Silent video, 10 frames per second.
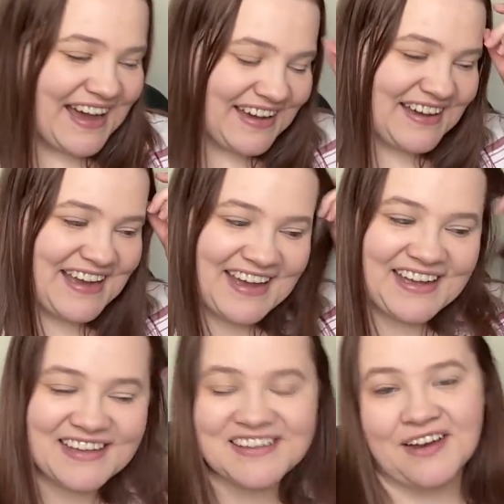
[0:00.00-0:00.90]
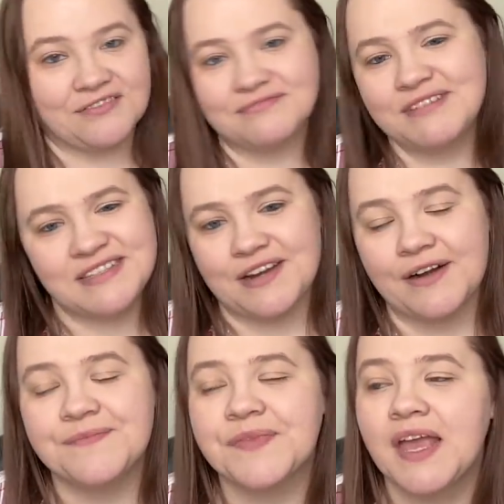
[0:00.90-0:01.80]
uh, and you know,
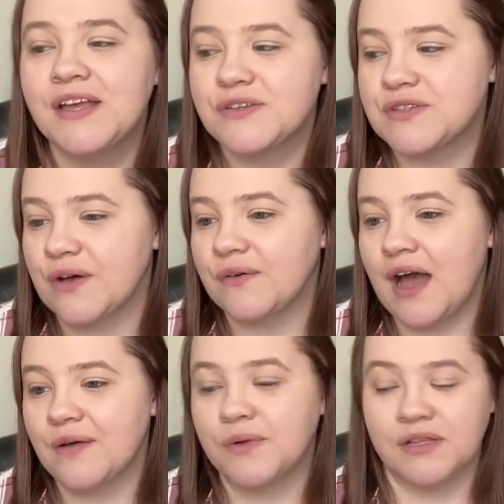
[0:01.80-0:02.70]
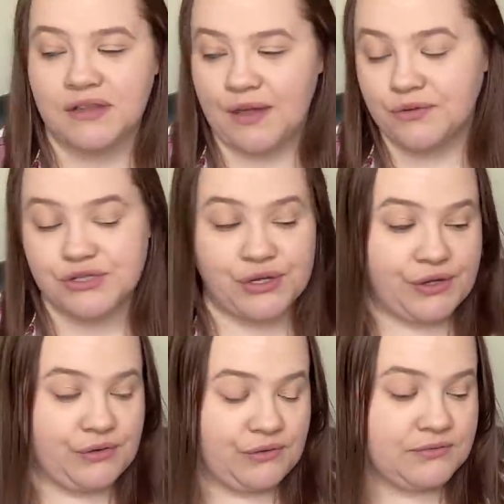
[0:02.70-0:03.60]
etc. So I will I will show
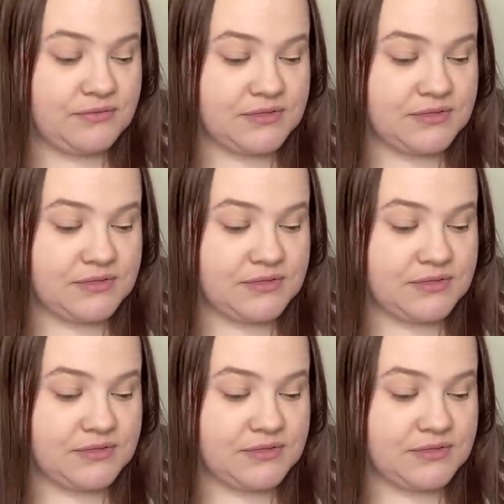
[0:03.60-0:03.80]
you